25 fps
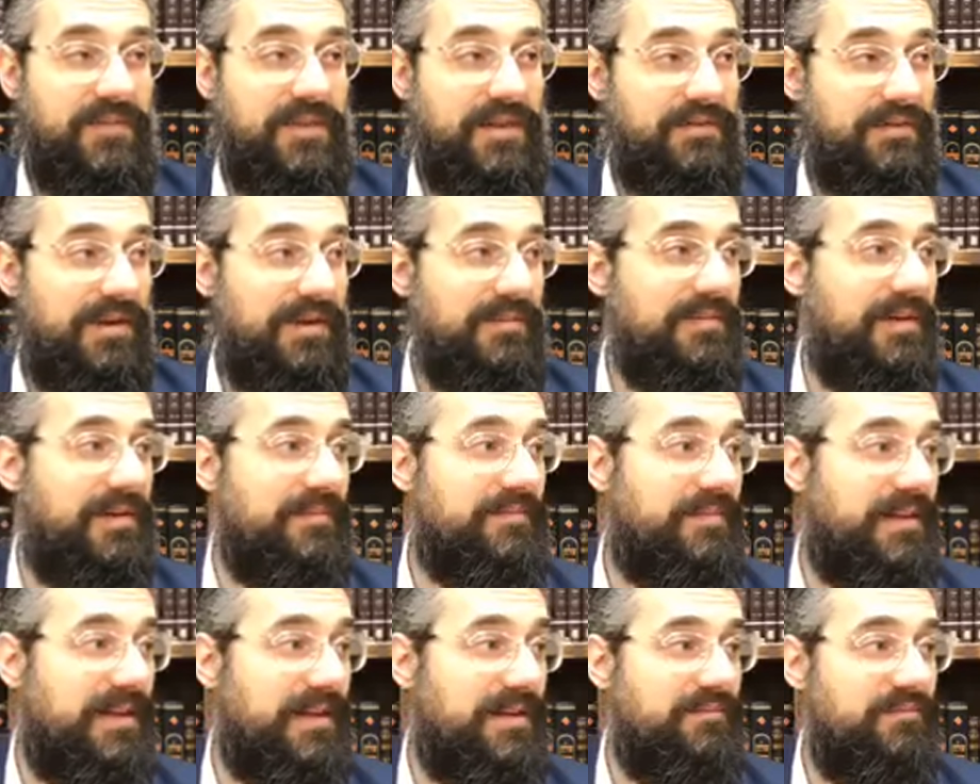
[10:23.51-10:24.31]
The
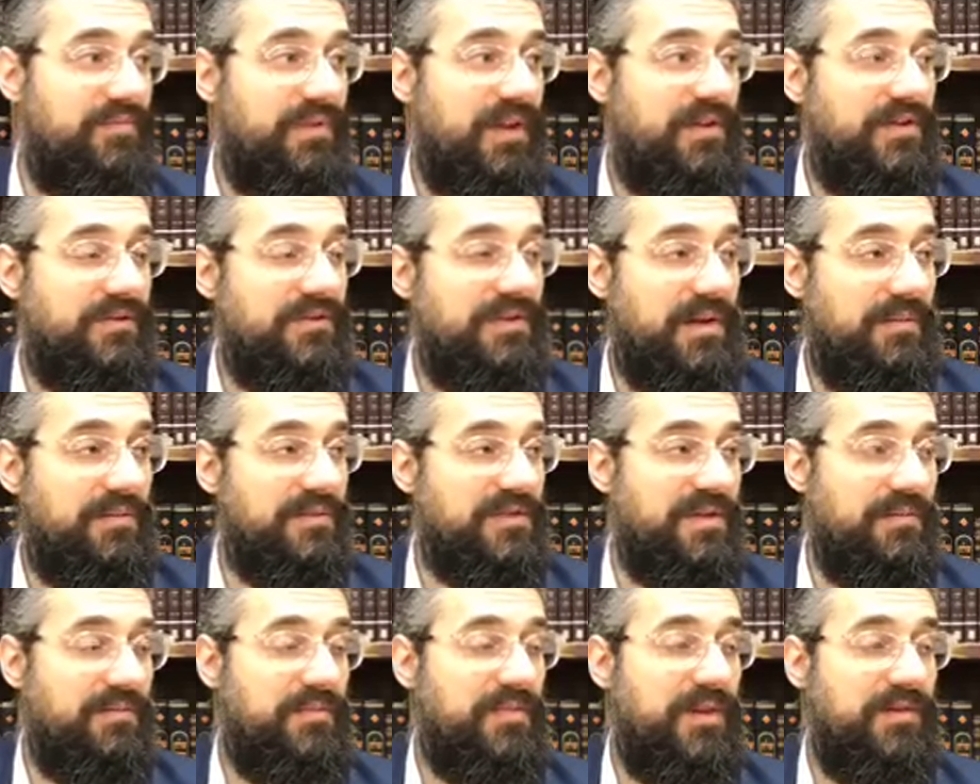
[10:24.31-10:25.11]
Rambam had a brother, his name
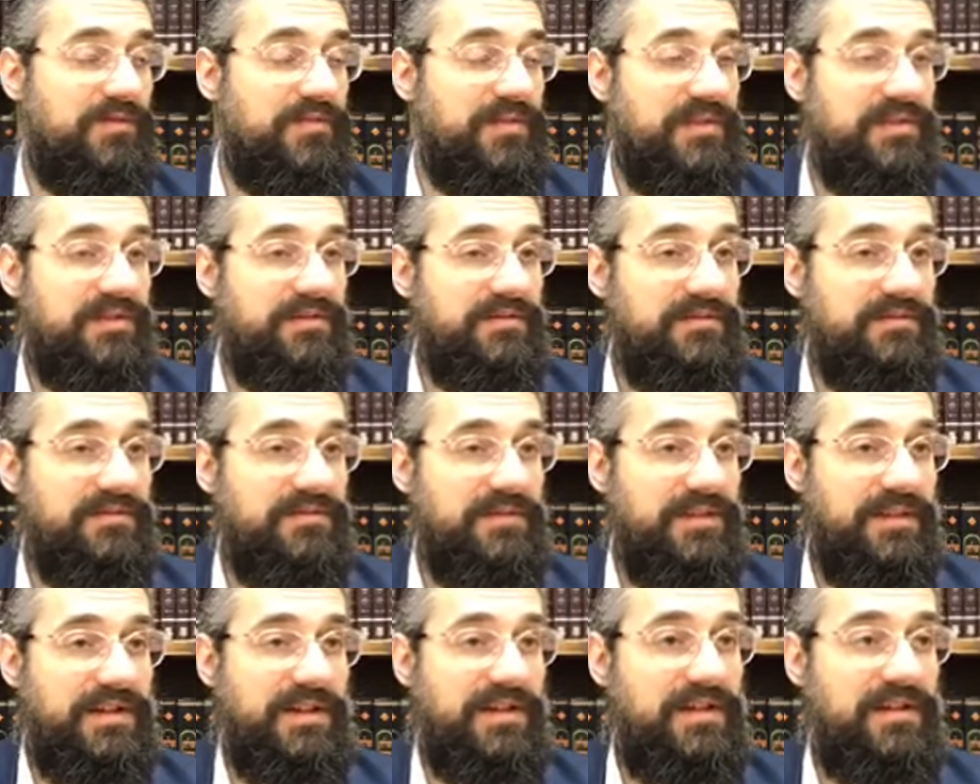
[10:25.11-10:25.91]
was Reb David,
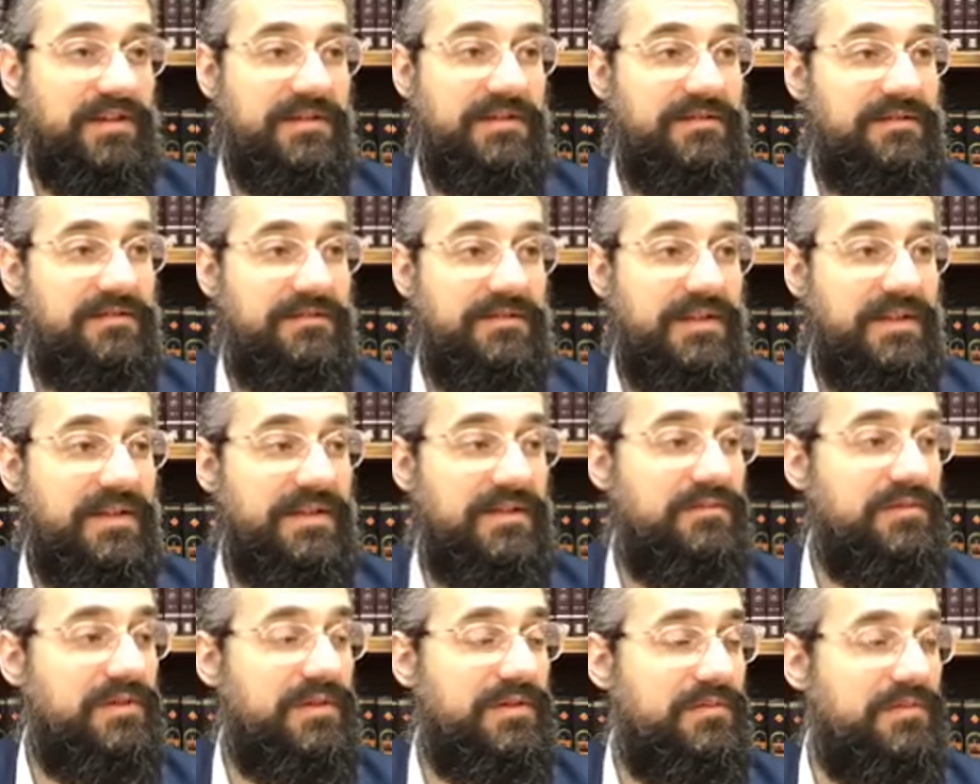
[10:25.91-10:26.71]
and he,
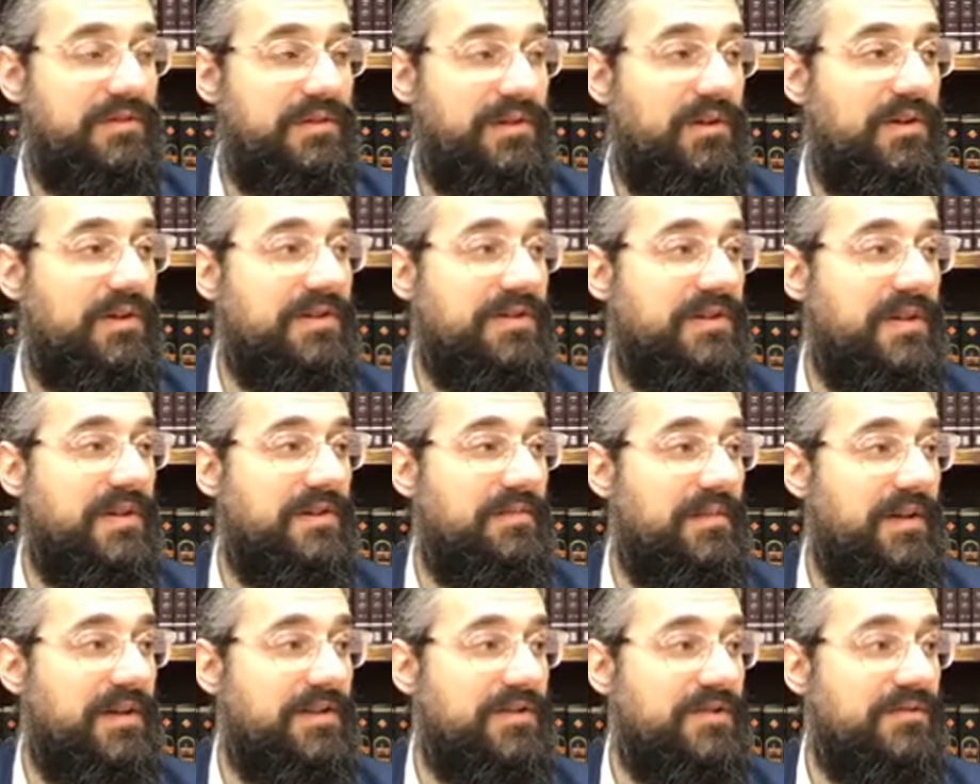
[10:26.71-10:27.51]
he, he was lost in
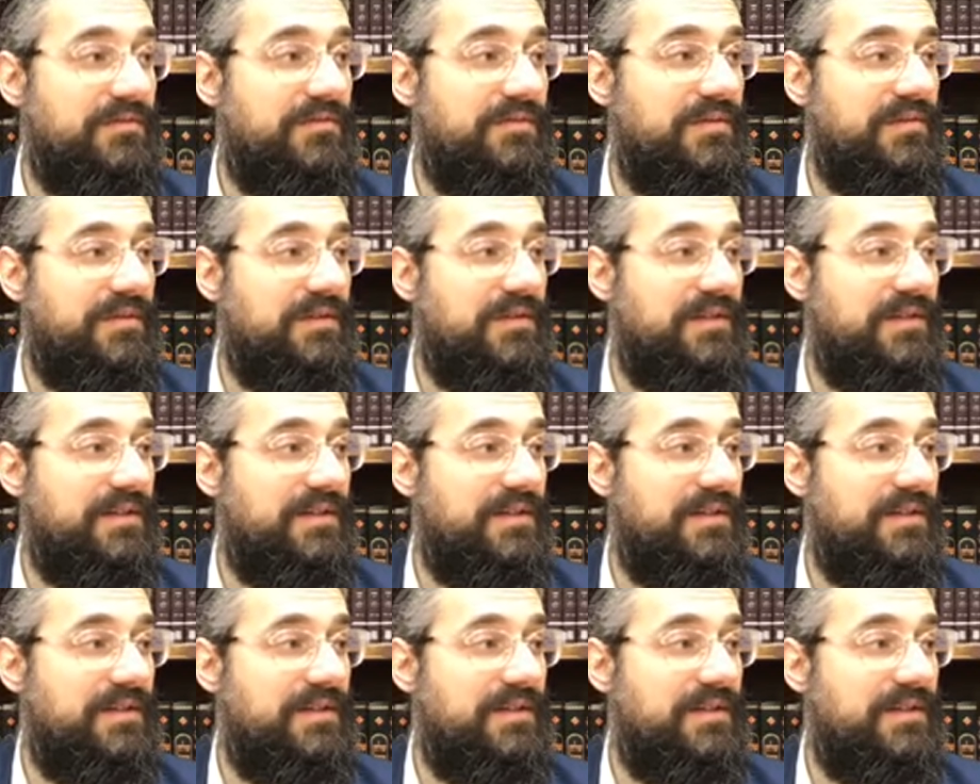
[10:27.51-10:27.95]
a monsoon.